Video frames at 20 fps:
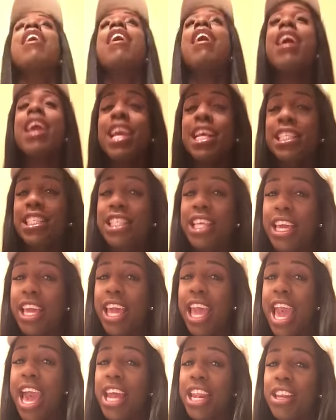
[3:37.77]
and his dick
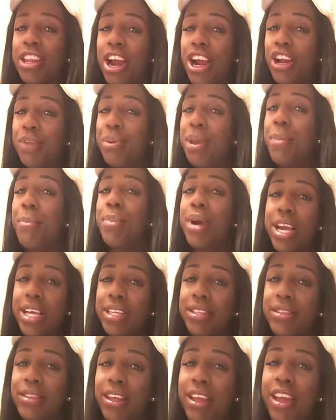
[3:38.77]
had not be
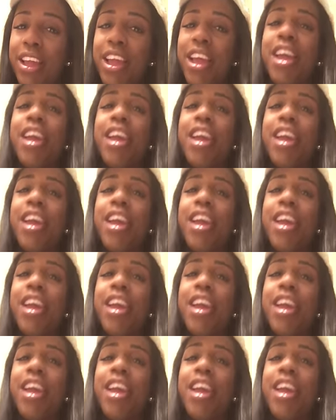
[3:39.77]
musty.